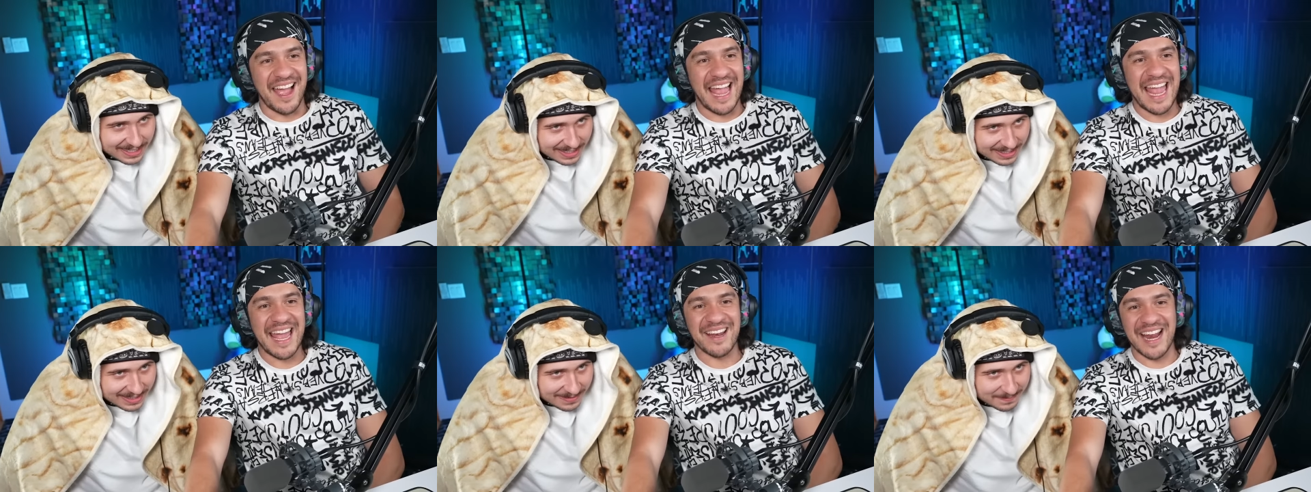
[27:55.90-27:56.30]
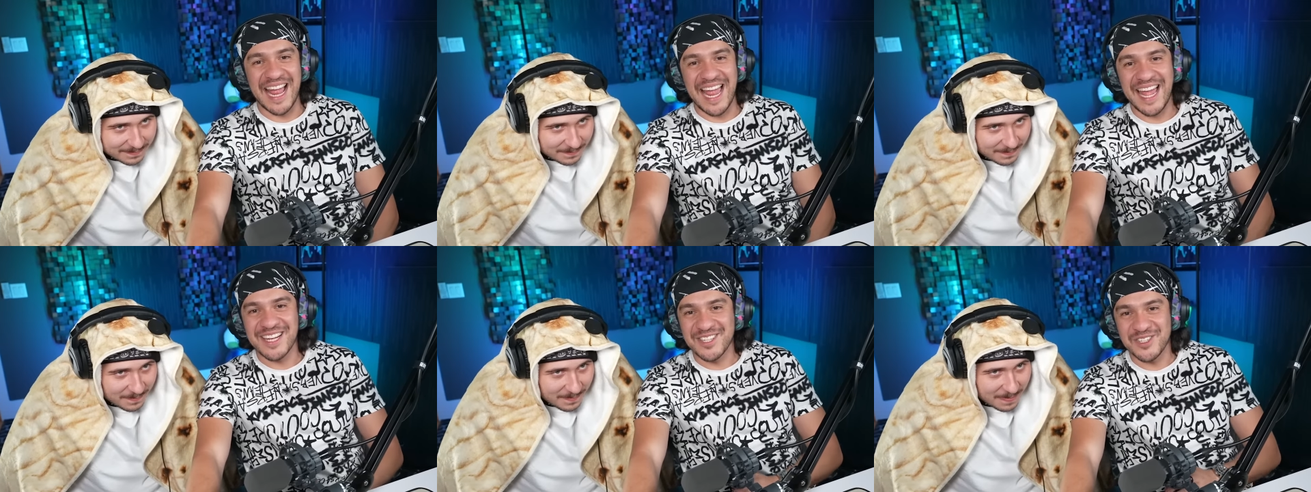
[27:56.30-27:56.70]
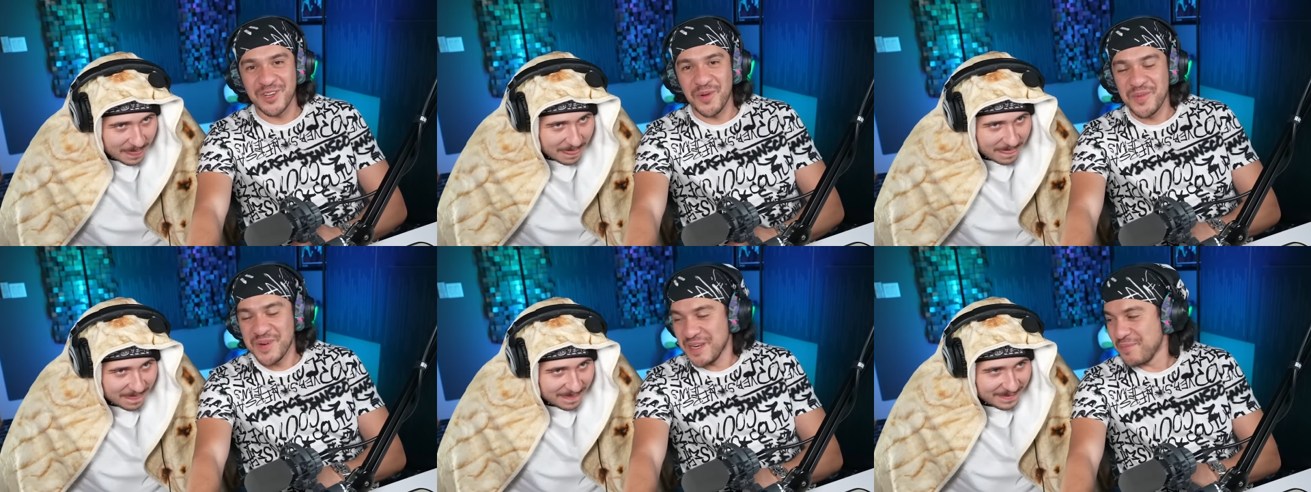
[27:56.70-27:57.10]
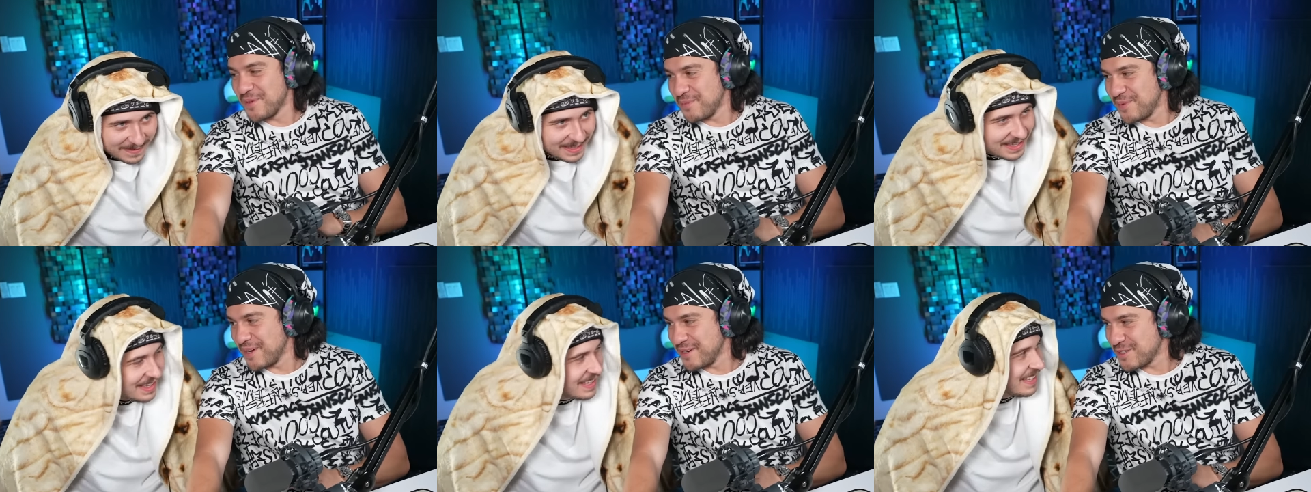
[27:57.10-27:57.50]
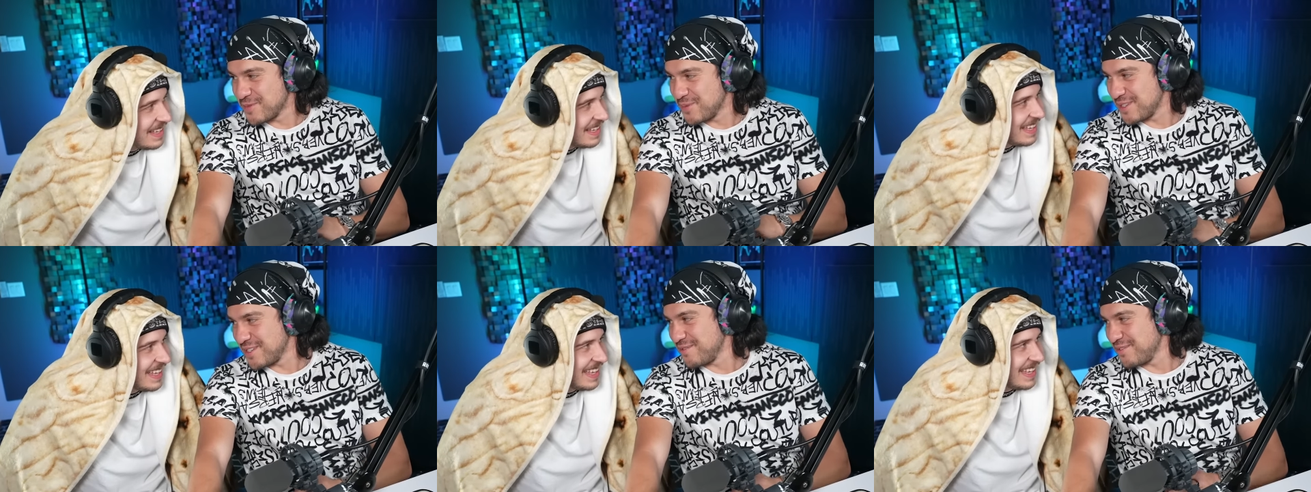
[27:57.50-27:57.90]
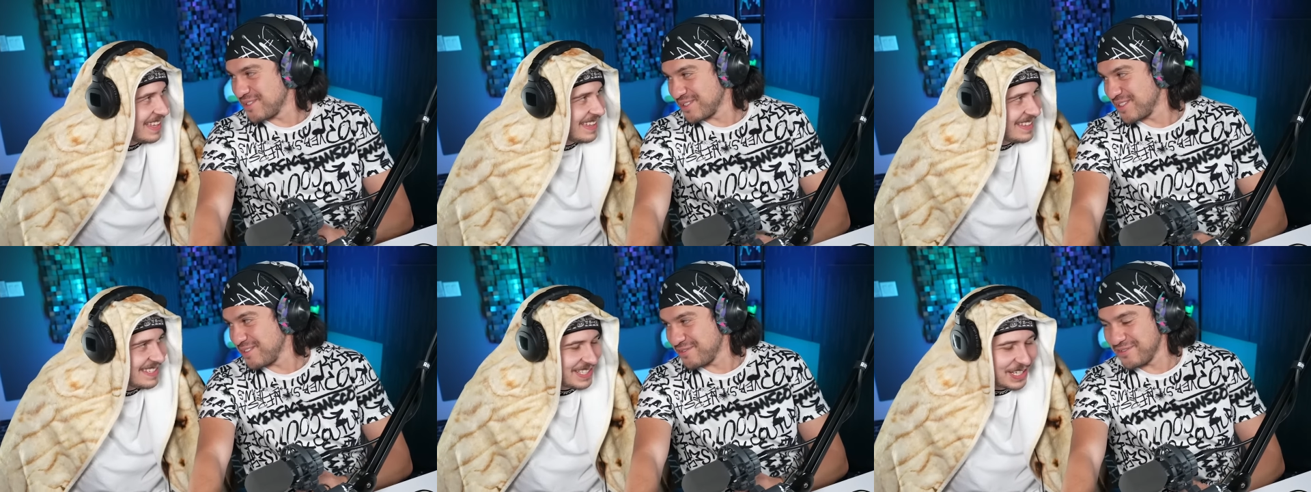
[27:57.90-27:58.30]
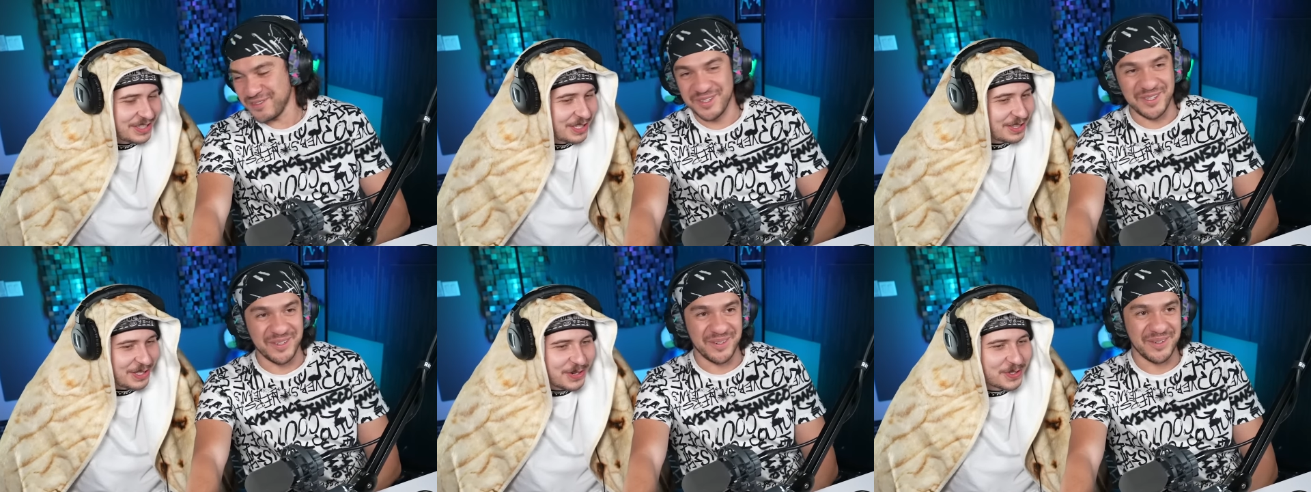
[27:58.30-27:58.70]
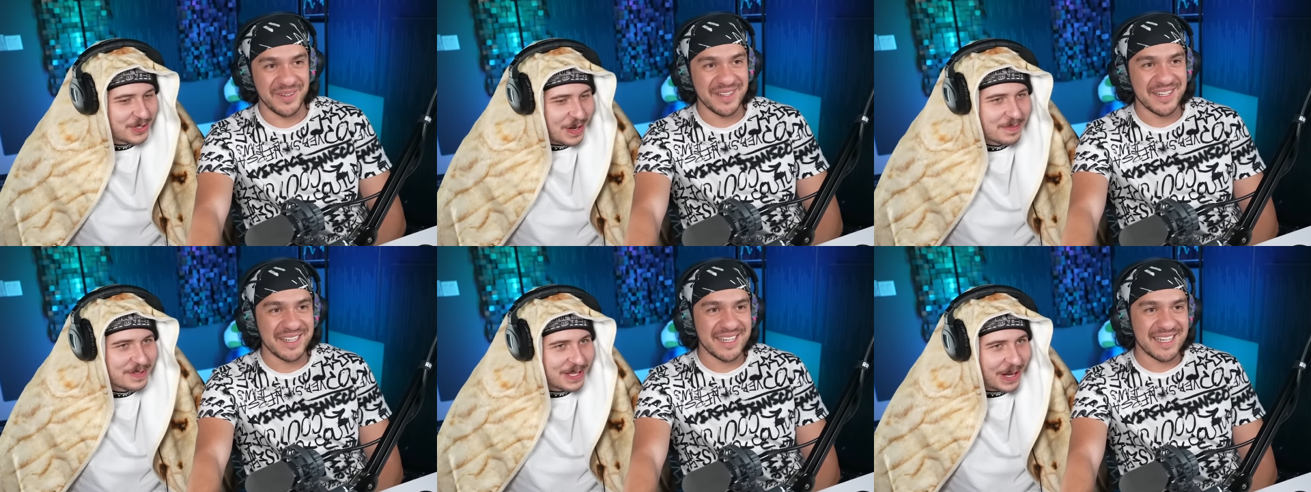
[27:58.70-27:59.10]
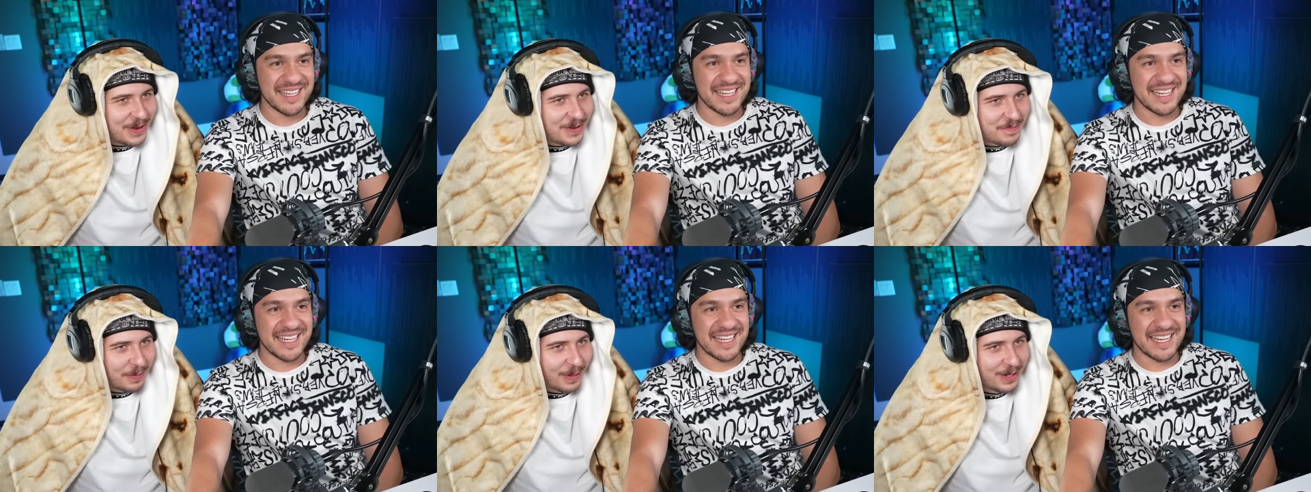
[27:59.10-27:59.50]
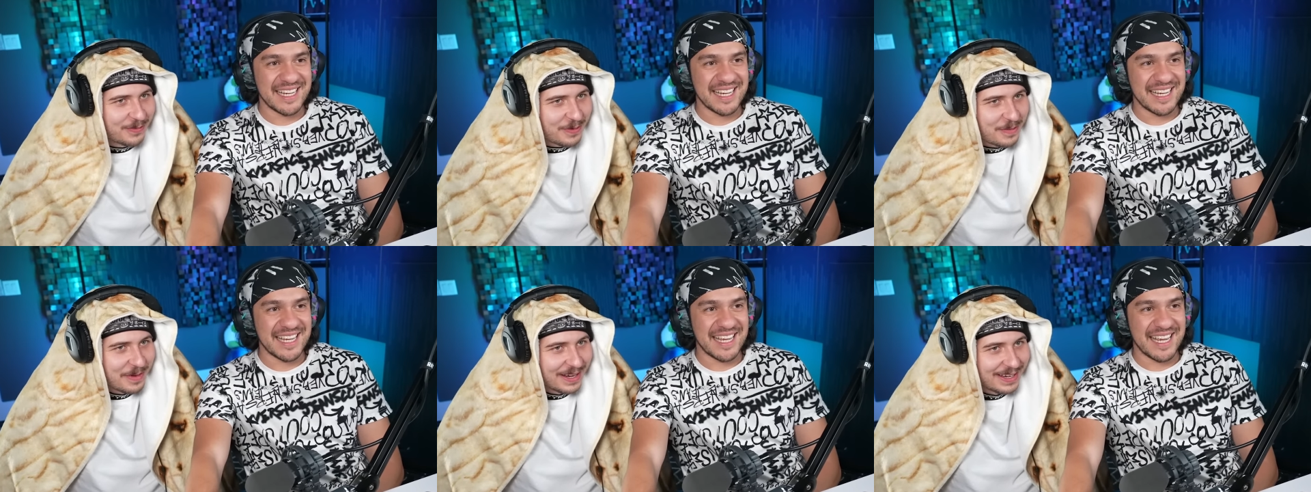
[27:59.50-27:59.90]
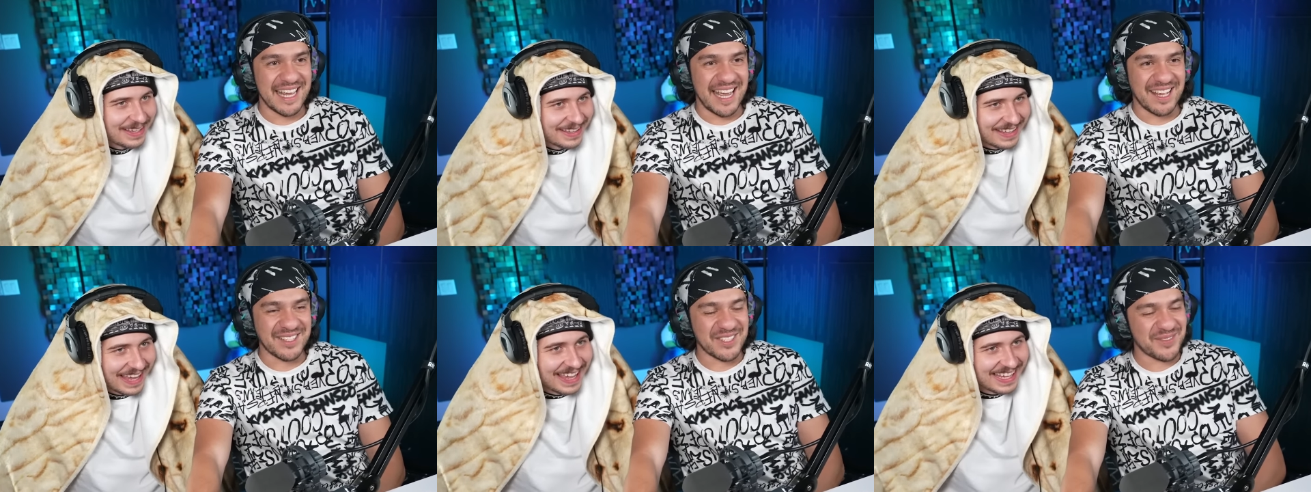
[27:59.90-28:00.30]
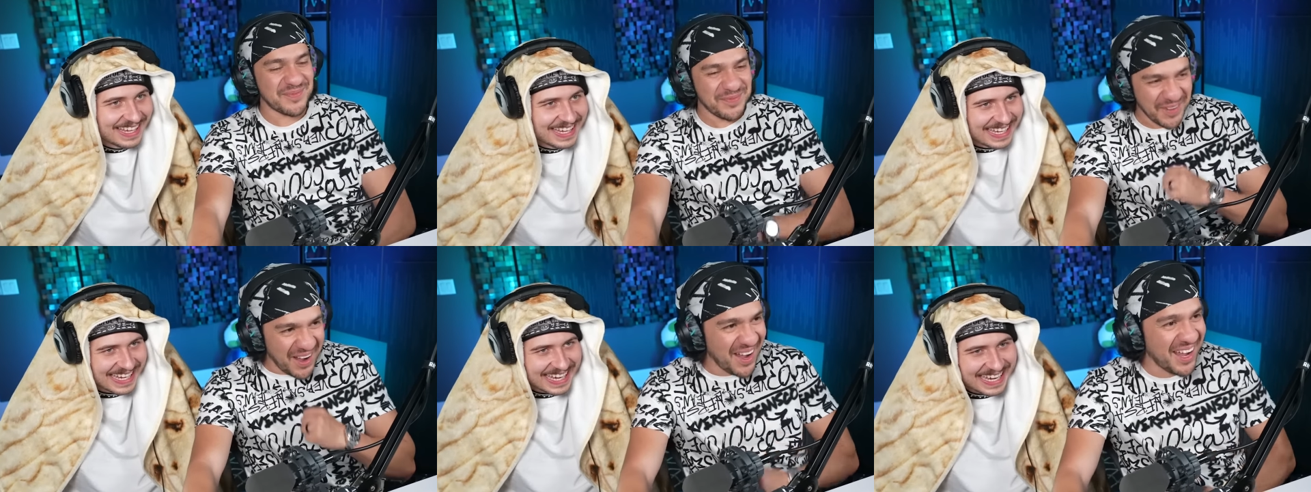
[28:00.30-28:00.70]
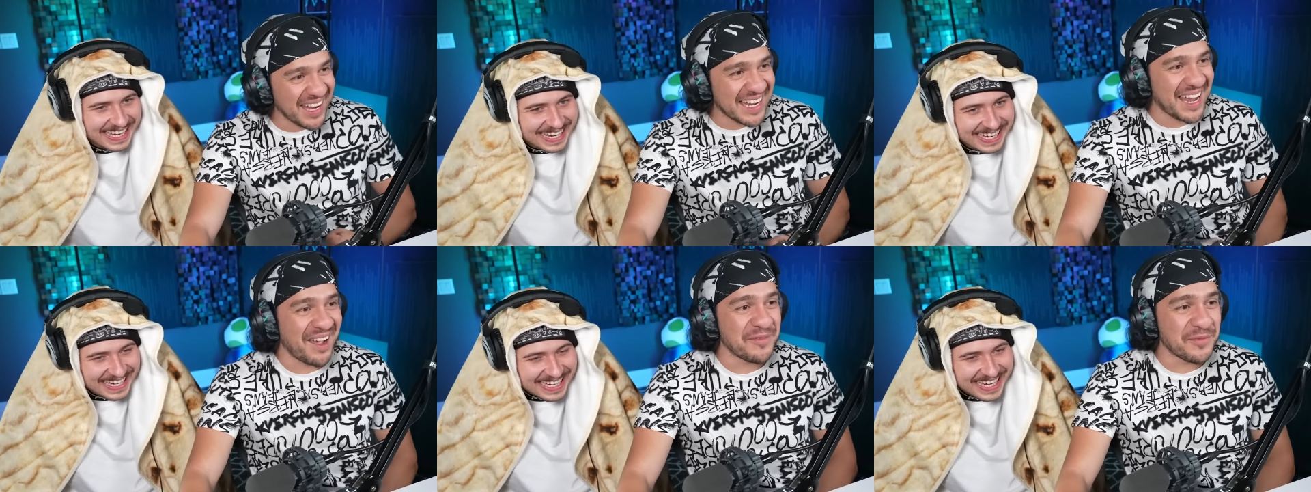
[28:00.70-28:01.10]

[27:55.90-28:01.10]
Speaker 1: I had I had so many prepared specifically. This is like the you.
Speaker 2: third jump scare you played for me.
Speaker 1: I'm